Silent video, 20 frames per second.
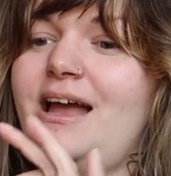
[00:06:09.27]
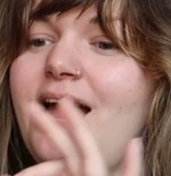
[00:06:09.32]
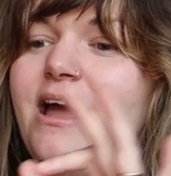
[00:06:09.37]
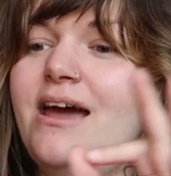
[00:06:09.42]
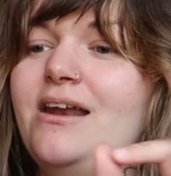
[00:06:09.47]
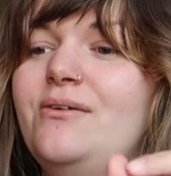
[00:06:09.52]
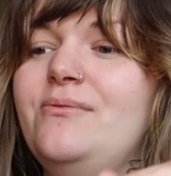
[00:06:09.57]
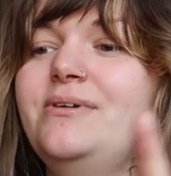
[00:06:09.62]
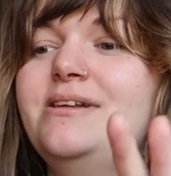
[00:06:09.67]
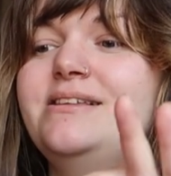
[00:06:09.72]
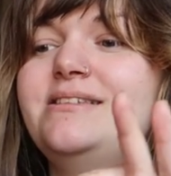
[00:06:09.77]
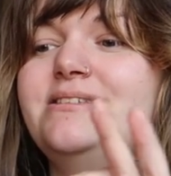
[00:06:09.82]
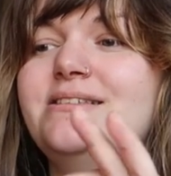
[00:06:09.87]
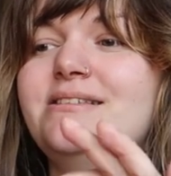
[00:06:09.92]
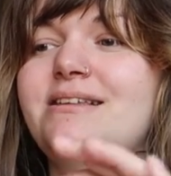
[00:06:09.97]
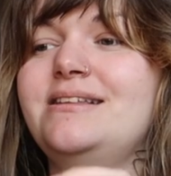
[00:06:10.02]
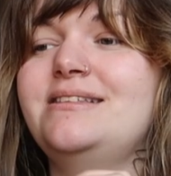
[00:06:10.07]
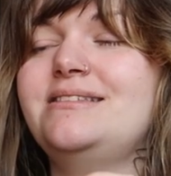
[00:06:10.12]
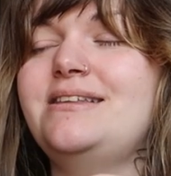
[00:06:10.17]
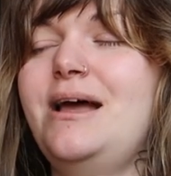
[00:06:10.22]
I don't want to
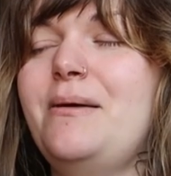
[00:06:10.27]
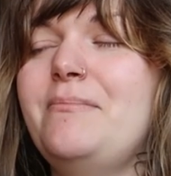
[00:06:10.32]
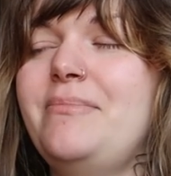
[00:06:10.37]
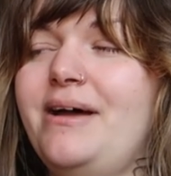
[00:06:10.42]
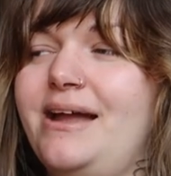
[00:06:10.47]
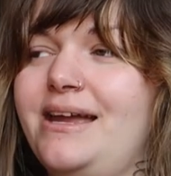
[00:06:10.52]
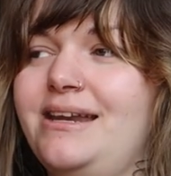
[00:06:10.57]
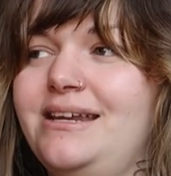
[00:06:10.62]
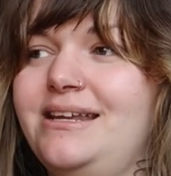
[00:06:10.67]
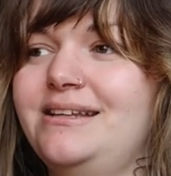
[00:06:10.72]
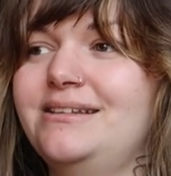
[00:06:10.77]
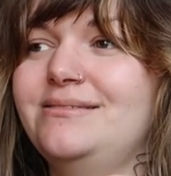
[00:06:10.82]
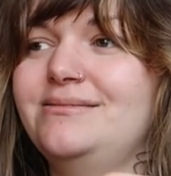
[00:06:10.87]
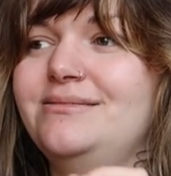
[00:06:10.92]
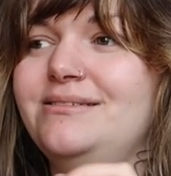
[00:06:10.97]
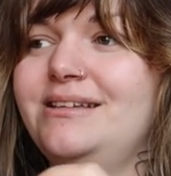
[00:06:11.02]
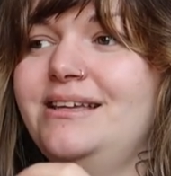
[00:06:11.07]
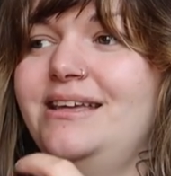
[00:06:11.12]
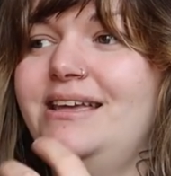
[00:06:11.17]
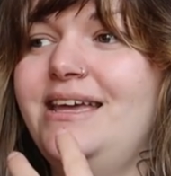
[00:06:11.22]
it's not pining.
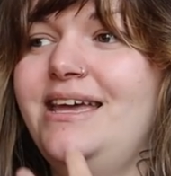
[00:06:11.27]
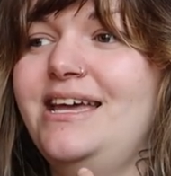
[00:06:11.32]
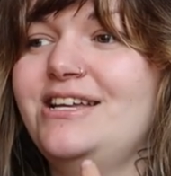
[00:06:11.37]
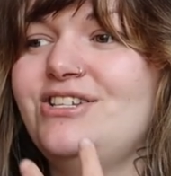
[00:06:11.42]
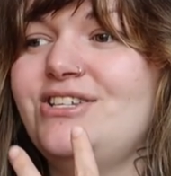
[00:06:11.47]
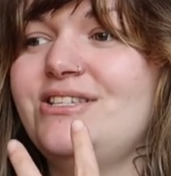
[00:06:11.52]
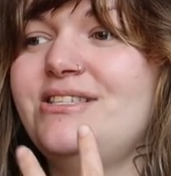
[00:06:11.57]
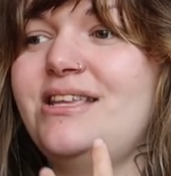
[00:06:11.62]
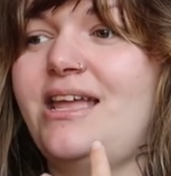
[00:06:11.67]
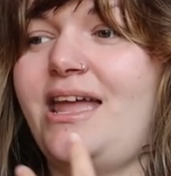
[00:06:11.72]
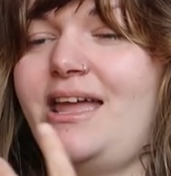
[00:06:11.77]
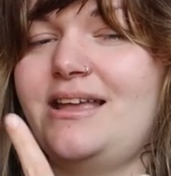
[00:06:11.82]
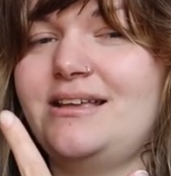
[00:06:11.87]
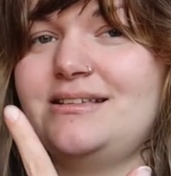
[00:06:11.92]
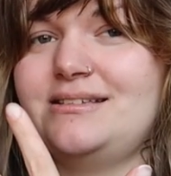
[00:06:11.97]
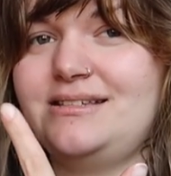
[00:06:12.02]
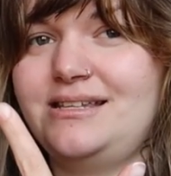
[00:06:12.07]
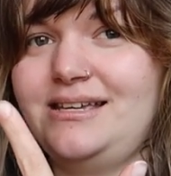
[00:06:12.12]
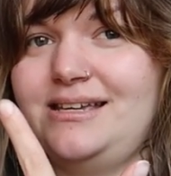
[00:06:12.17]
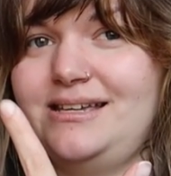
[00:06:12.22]
It's just
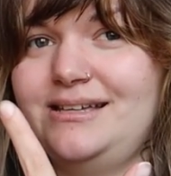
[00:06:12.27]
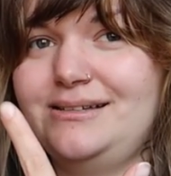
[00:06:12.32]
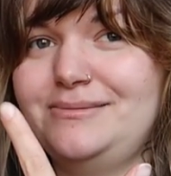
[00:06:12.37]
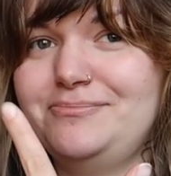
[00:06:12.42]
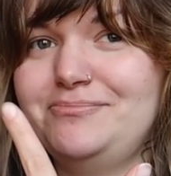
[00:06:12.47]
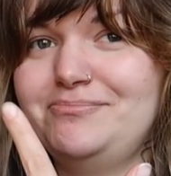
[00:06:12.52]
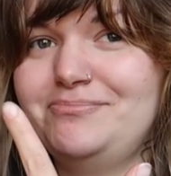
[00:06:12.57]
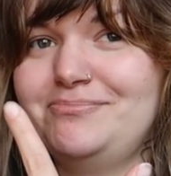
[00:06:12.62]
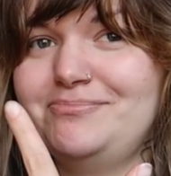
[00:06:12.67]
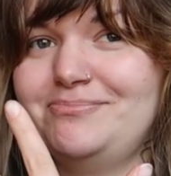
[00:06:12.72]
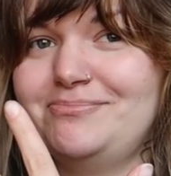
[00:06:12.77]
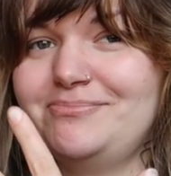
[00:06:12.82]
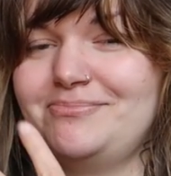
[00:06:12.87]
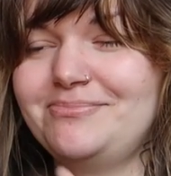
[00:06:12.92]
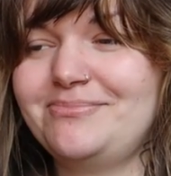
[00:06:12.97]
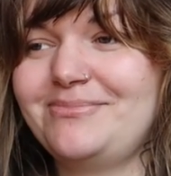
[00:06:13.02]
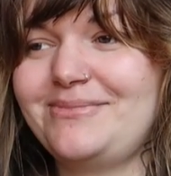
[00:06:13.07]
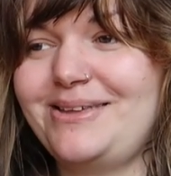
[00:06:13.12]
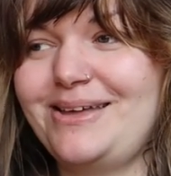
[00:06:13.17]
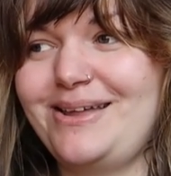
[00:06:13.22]
angsty.
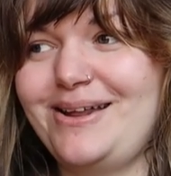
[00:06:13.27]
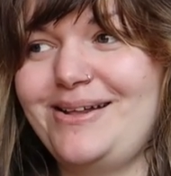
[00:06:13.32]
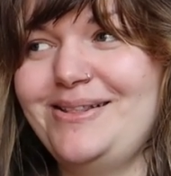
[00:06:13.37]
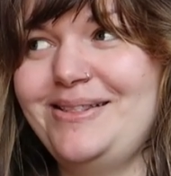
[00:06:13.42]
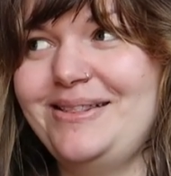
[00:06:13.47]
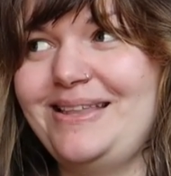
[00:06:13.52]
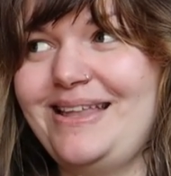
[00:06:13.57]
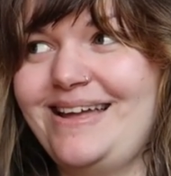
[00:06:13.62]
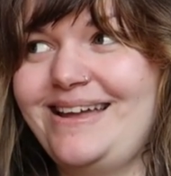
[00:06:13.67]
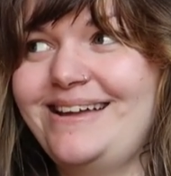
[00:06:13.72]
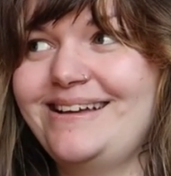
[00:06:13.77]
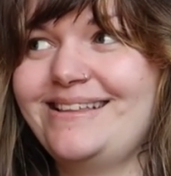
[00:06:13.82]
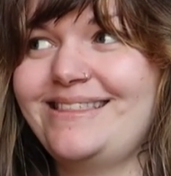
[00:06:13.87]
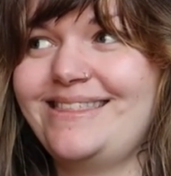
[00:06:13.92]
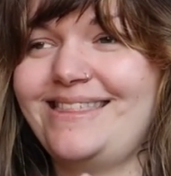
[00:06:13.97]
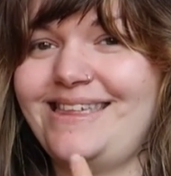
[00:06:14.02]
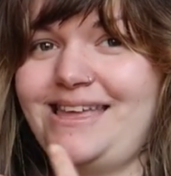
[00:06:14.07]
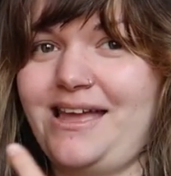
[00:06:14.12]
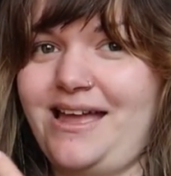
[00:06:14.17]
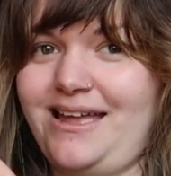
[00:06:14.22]
And I like
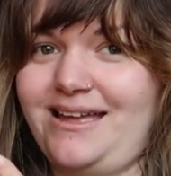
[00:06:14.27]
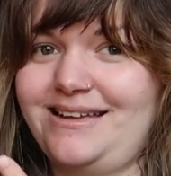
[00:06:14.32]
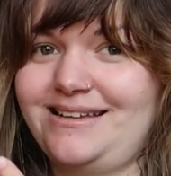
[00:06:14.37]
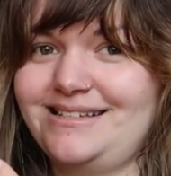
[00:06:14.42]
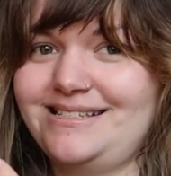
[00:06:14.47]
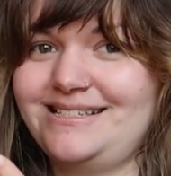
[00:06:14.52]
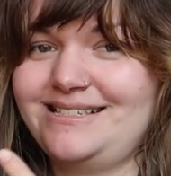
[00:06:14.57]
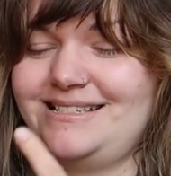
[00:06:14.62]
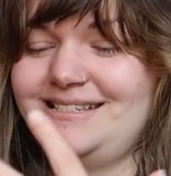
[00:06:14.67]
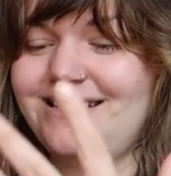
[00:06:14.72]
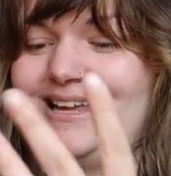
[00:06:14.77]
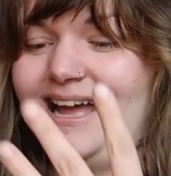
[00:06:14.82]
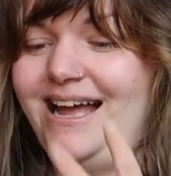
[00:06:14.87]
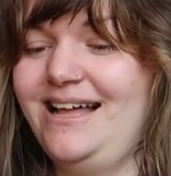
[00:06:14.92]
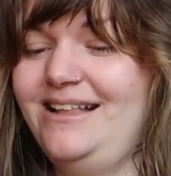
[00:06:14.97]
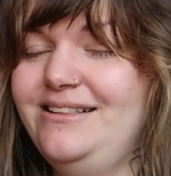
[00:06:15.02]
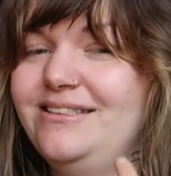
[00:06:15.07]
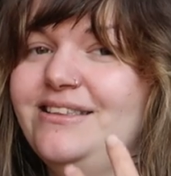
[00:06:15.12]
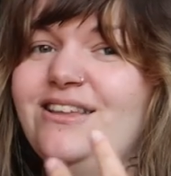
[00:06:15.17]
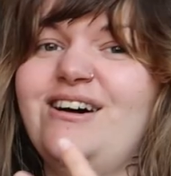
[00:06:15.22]
the angst.
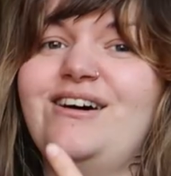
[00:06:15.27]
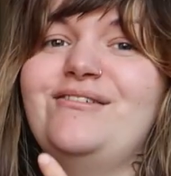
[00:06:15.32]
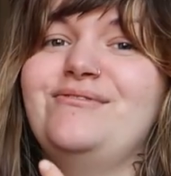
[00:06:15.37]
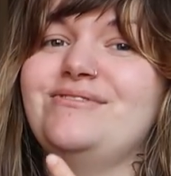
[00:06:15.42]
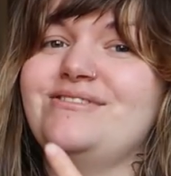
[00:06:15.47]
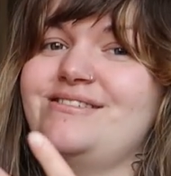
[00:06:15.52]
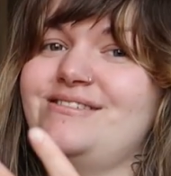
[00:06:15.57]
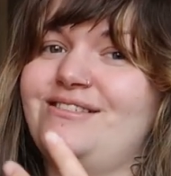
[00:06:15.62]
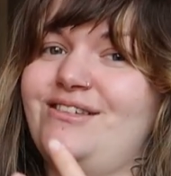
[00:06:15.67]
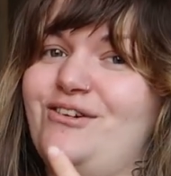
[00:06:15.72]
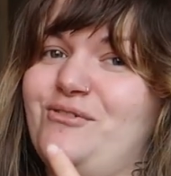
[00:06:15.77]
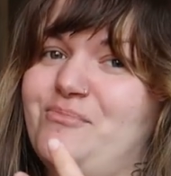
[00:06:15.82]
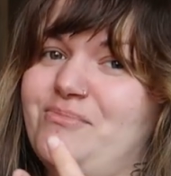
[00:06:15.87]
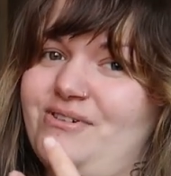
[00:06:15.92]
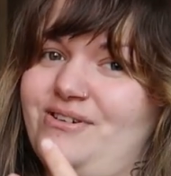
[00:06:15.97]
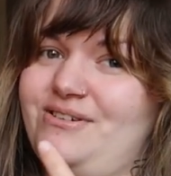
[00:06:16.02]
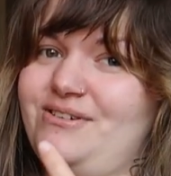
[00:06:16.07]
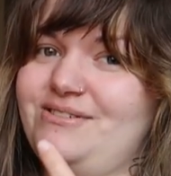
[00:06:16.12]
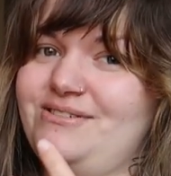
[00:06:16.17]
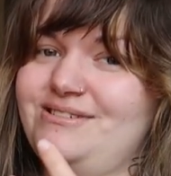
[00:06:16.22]
I love a slow
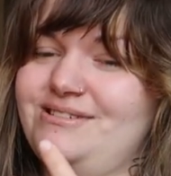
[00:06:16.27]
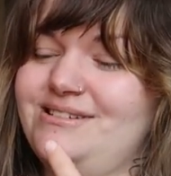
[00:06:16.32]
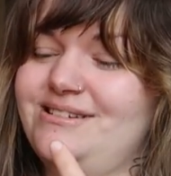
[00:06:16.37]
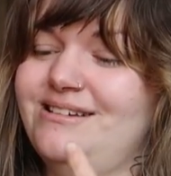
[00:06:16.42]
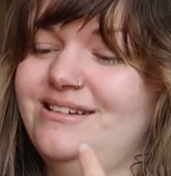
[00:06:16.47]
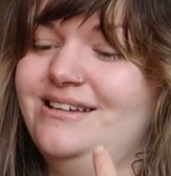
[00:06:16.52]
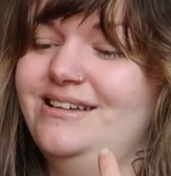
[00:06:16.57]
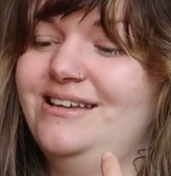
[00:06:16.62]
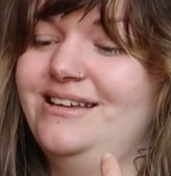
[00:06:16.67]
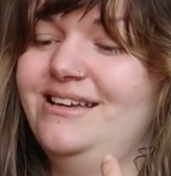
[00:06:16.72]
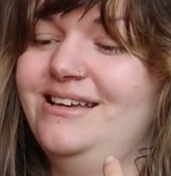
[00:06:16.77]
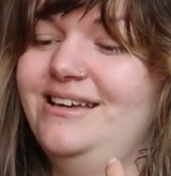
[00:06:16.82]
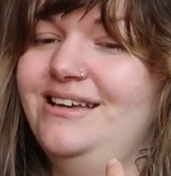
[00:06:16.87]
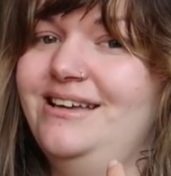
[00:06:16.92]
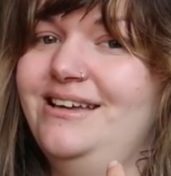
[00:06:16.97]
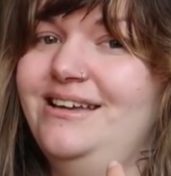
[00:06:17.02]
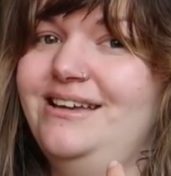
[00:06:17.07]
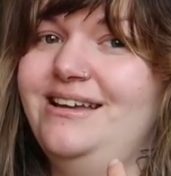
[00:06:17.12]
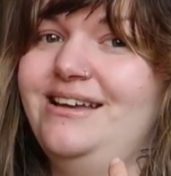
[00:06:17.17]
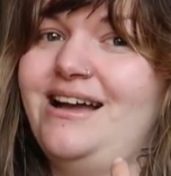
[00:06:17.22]
burn.
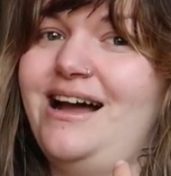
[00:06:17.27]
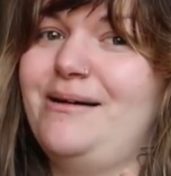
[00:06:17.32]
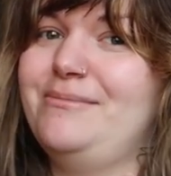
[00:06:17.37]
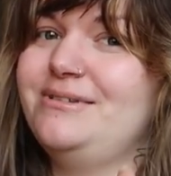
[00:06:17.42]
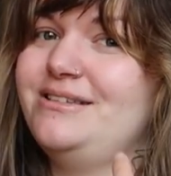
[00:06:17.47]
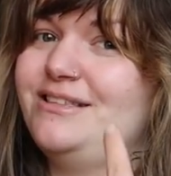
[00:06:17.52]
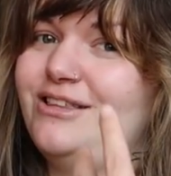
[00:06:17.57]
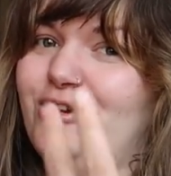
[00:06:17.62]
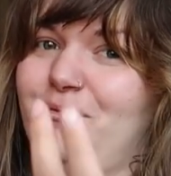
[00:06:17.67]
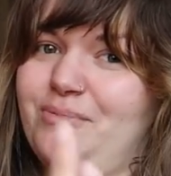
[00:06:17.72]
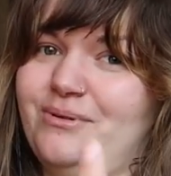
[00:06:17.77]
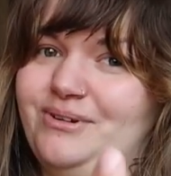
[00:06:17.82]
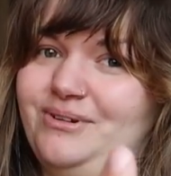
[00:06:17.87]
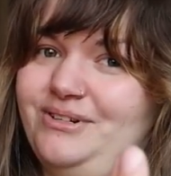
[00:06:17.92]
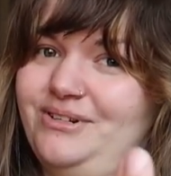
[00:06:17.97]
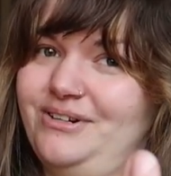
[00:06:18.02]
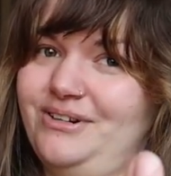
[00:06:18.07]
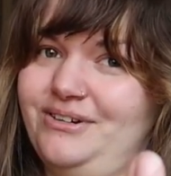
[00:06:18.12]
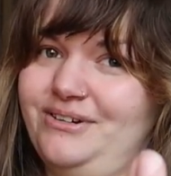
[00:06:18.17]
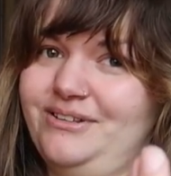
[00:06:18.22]
I'm a slow
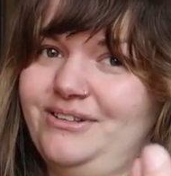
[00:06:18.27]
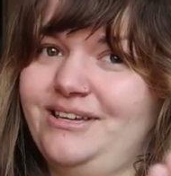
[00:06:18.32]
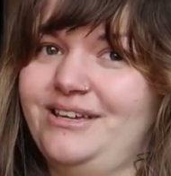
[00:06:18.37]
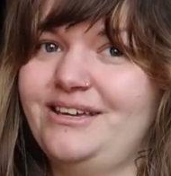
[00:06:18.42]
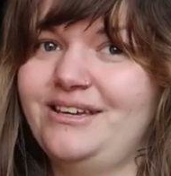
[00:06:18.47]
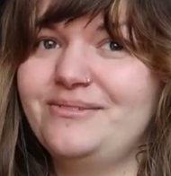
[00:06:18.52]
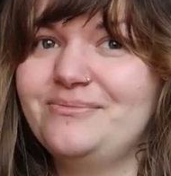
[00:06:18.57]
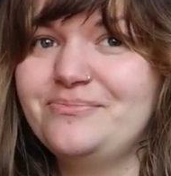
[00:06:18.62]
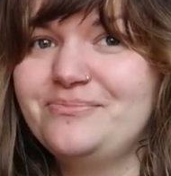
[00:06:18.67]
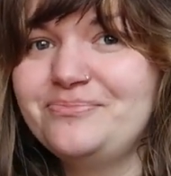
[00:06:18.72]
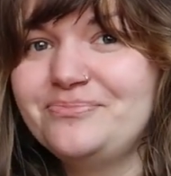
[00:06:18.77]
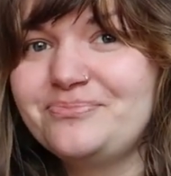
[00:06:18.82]
burn girly.